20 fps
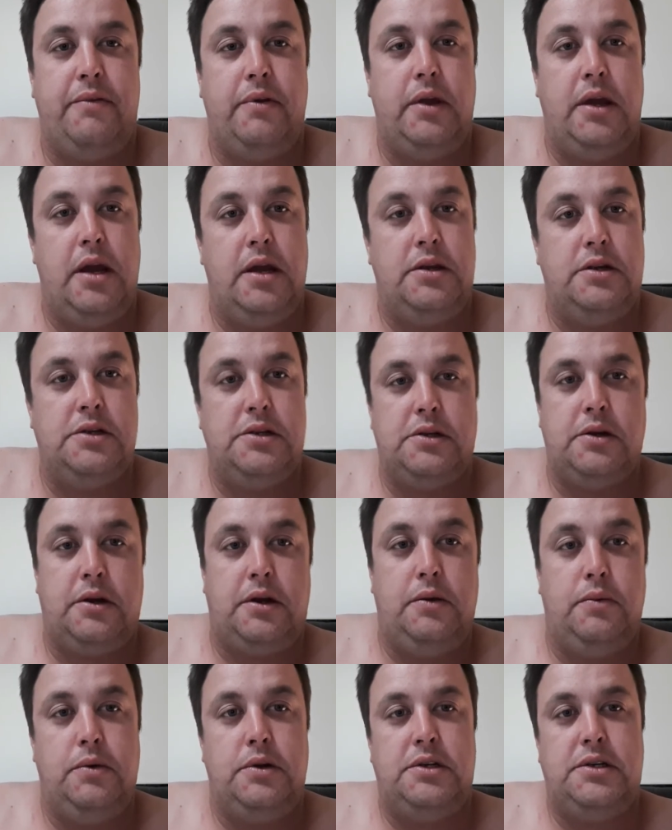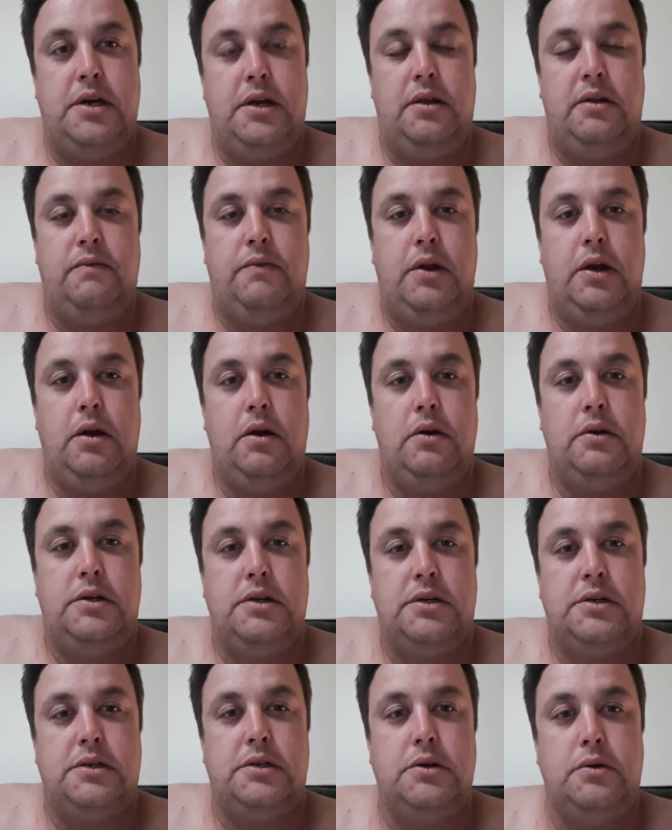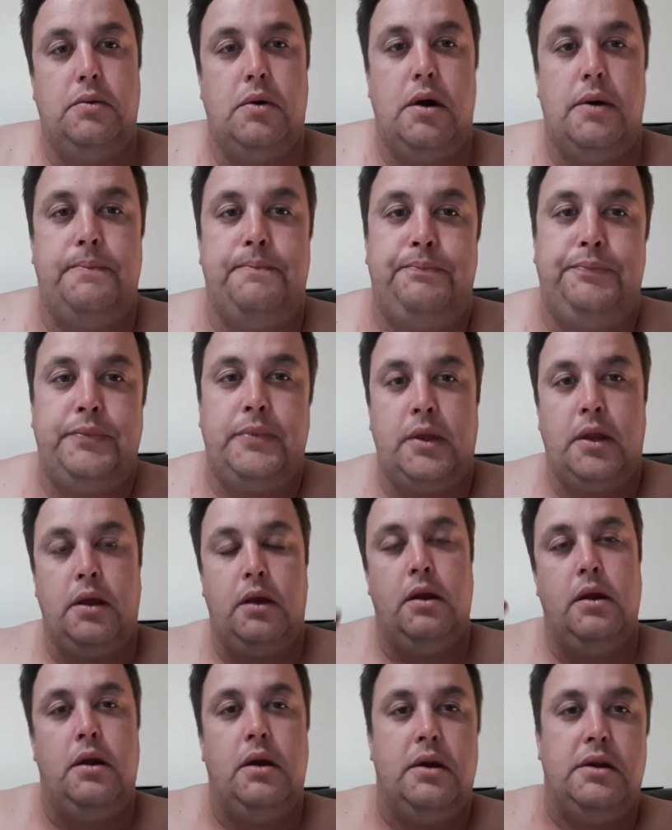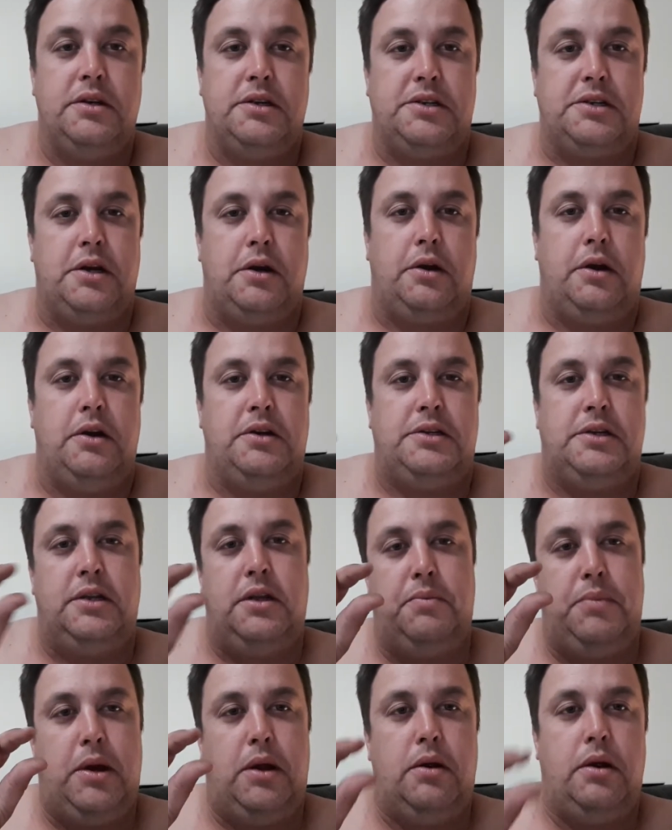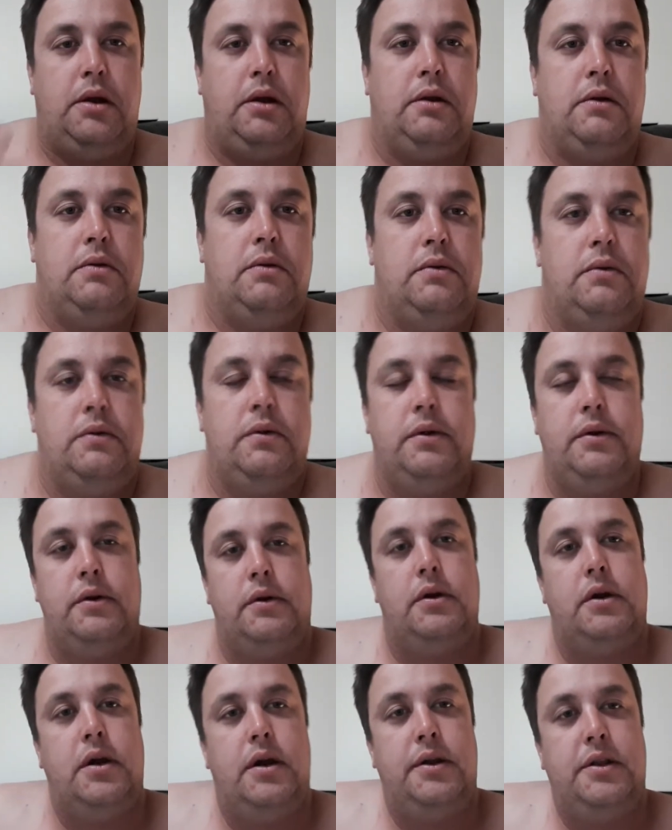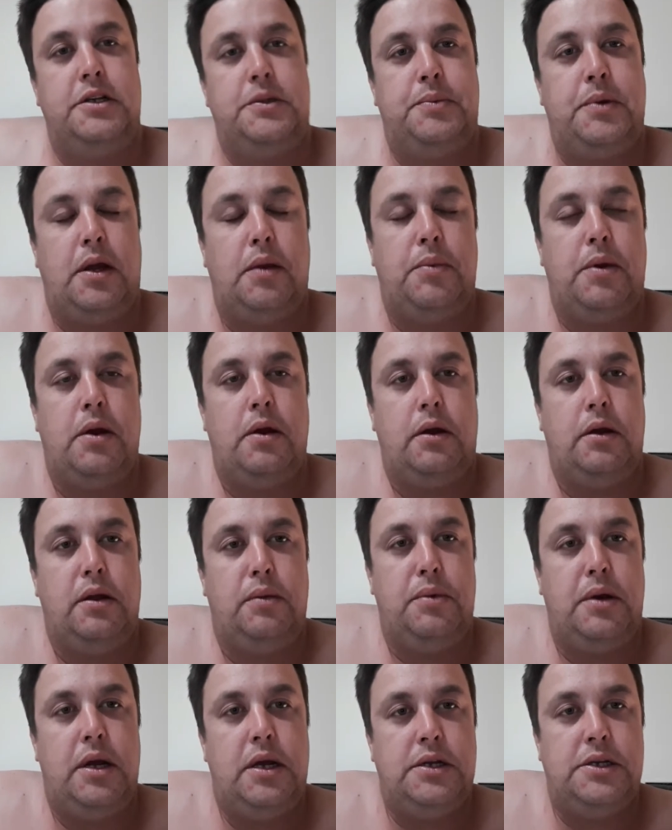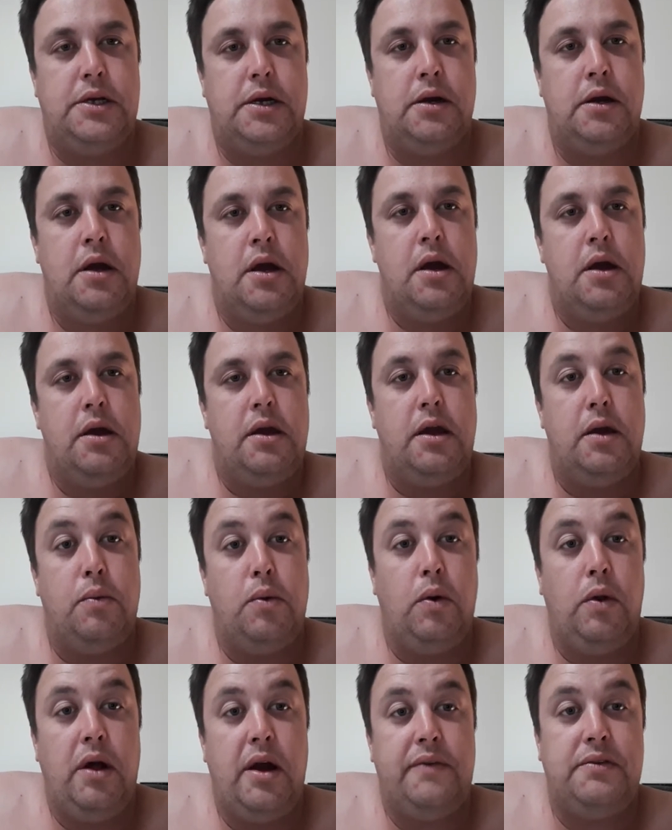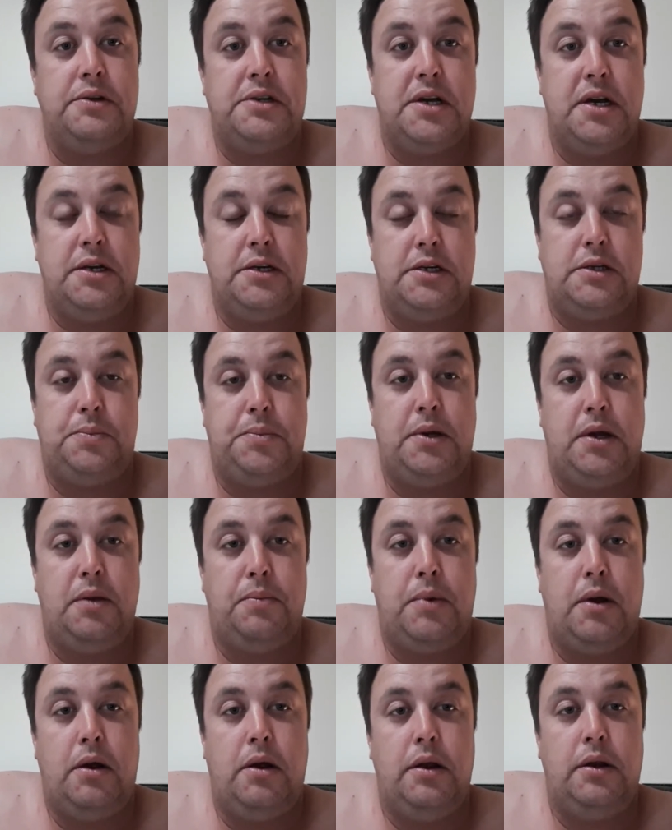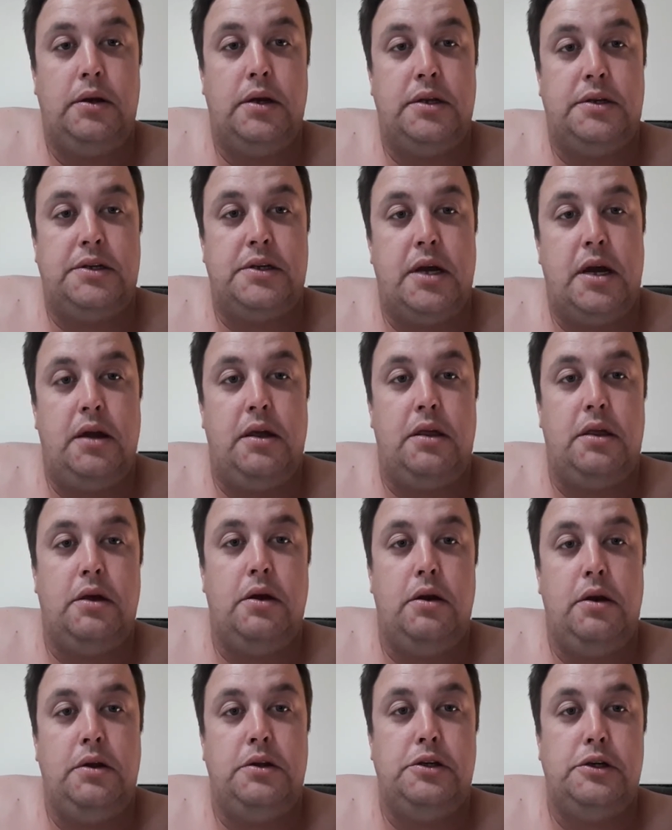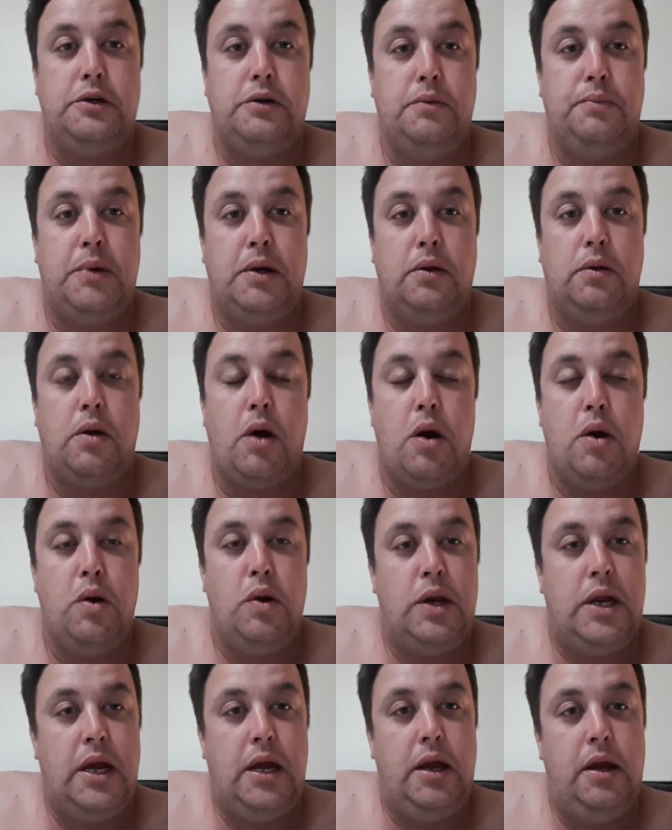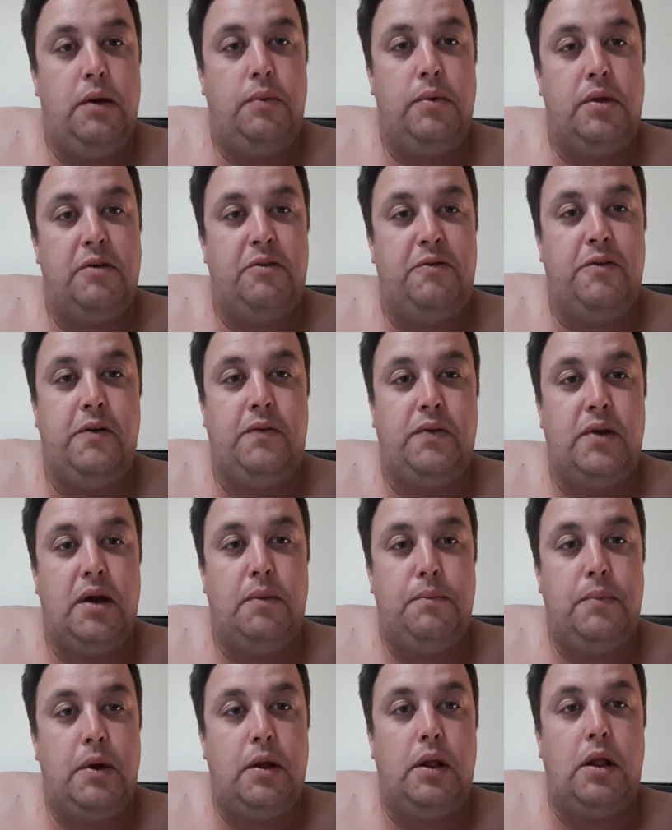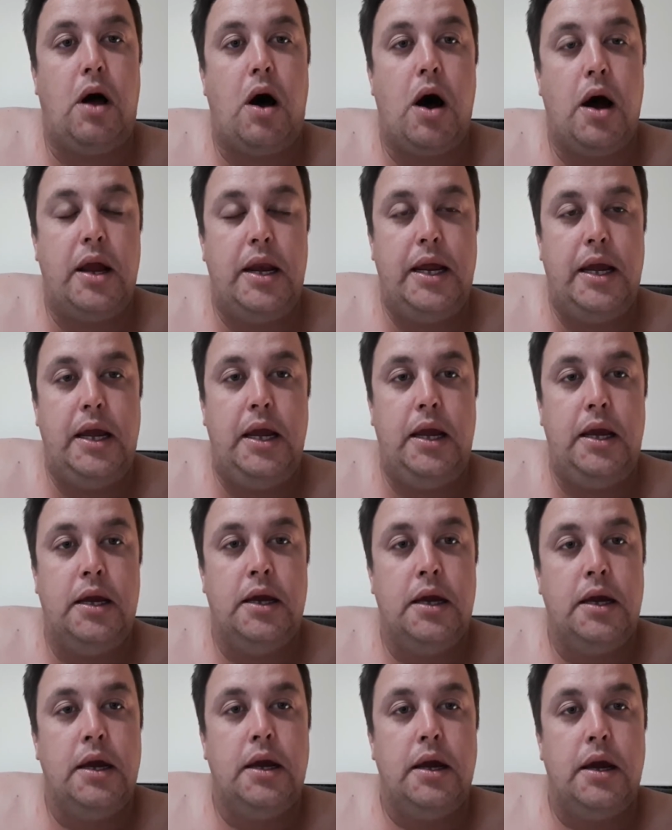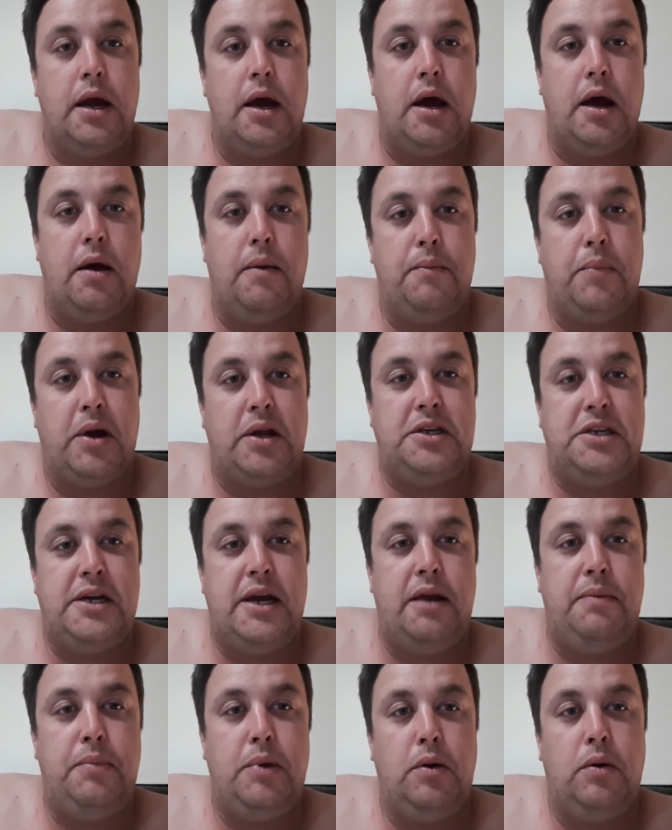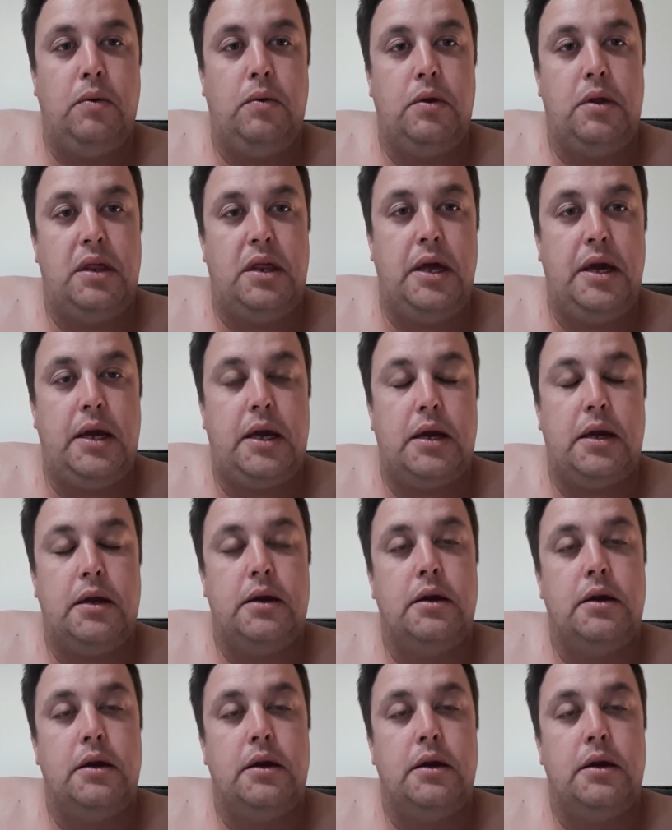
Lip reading: the edges like you would have seen in the video, just so it goes in the bearing, in the spigot bearing a little bit easier. You will have to change your spigot bearing. It's a 32mm OD with a 15mm ID by 10mm thick.